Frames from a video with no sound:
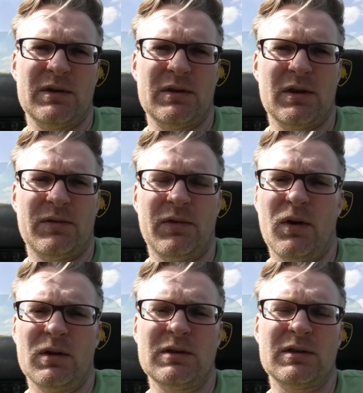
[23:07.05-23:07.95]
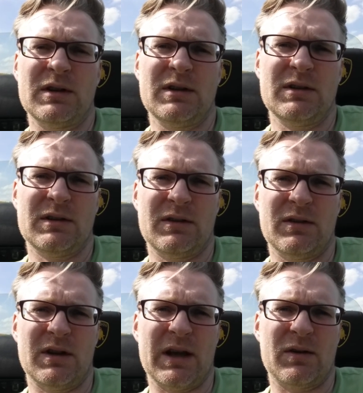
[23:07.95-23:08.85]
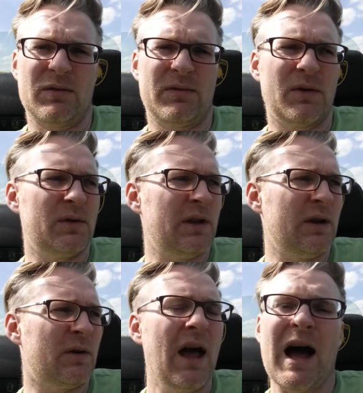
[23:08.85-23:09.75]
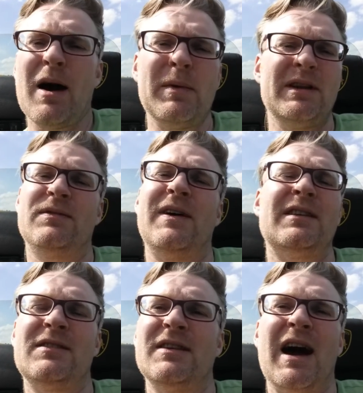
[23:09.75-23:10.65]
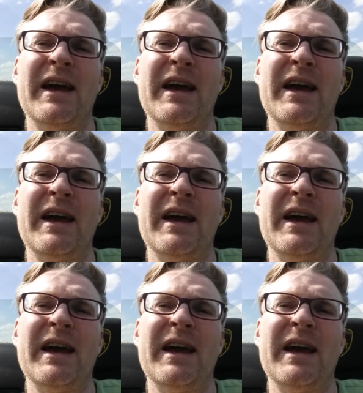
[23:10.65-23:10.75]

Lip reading: It's a lack of funding. Or I'm an investor.